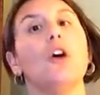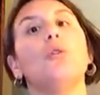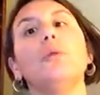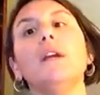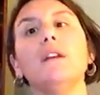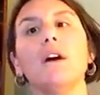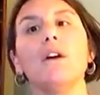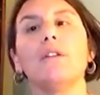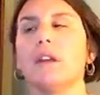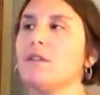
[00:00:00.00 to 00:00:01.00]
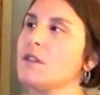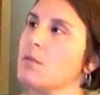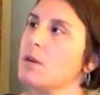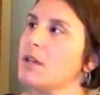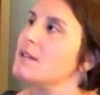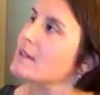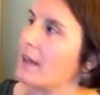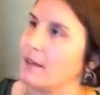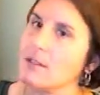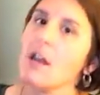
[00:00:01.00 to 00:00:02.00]
We know that if someone is
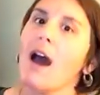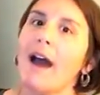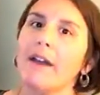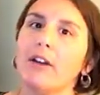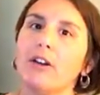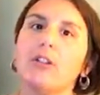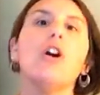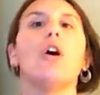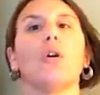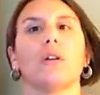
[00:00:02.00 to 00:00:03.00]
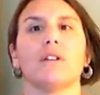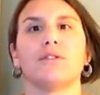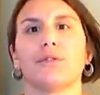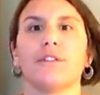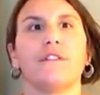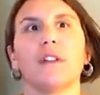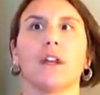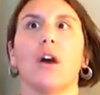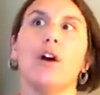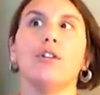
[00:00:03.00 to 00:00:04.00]
getting tired or is sort of
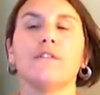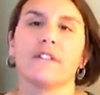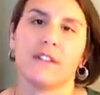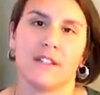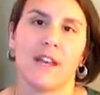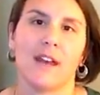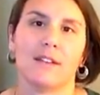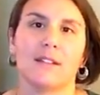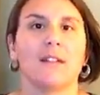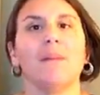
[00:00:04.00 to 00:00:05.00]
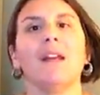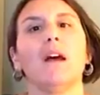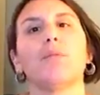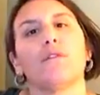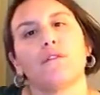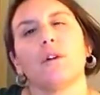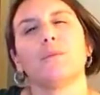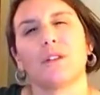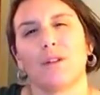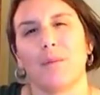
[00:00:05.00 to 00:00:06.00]
feeling over the test, they may not perform
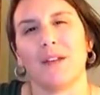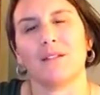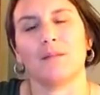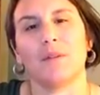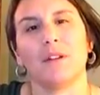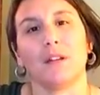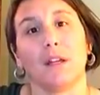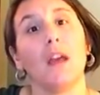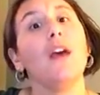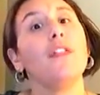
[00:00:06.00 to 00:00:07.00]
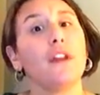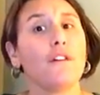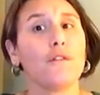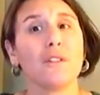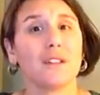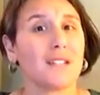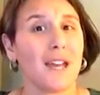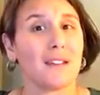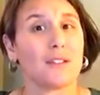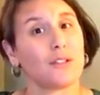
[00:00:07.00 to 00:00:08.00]
to their best ability. Therefore, the
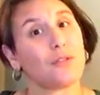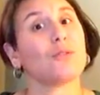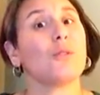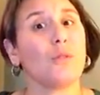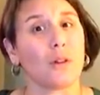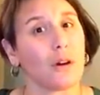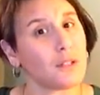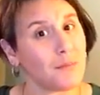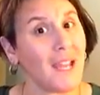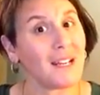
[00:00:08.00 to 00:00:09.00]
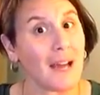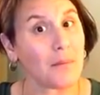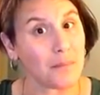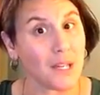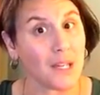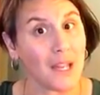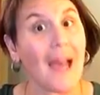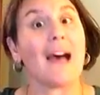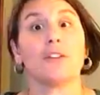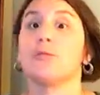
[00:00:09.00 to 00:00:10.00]
test scores may not be
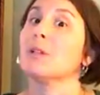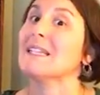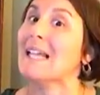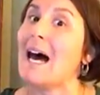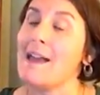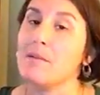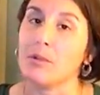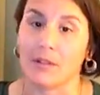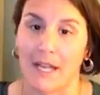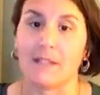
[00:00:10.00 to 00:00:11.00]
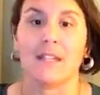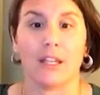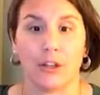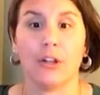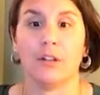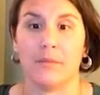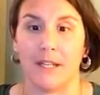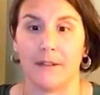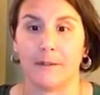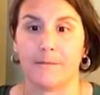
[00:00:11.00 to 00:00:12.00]
as reliable as they could
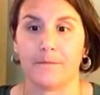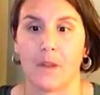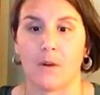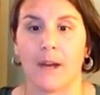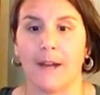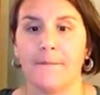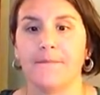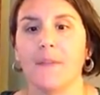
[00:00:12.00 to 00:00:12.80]
be, okay?